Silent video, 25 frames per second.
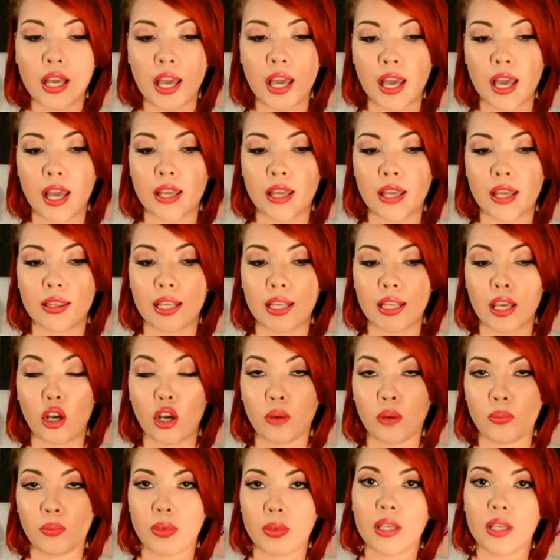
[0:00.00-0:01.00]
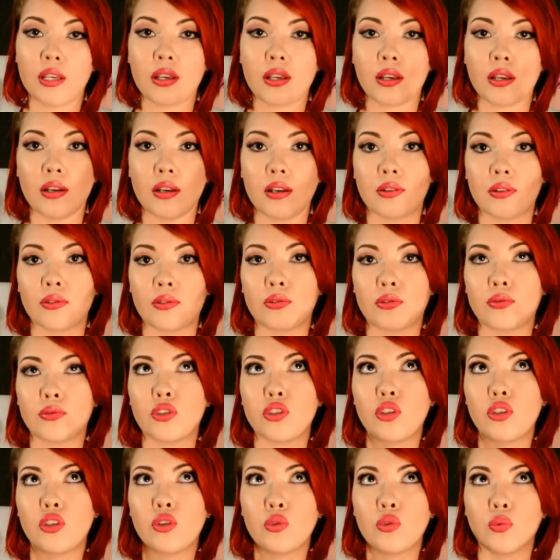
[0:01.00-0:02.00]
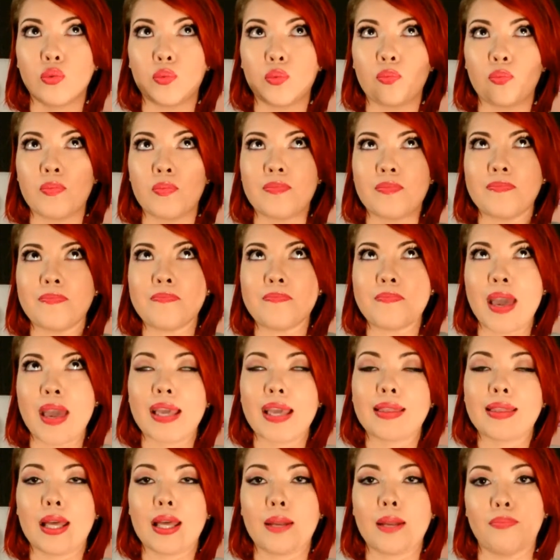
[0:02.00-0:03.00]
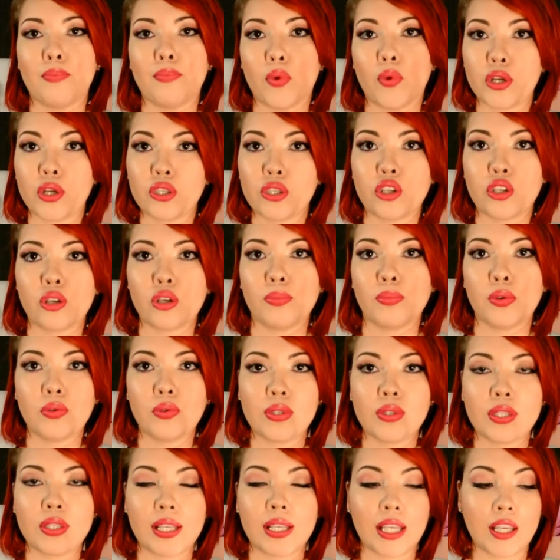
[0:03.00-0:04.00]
and they help me to make that moisture boost.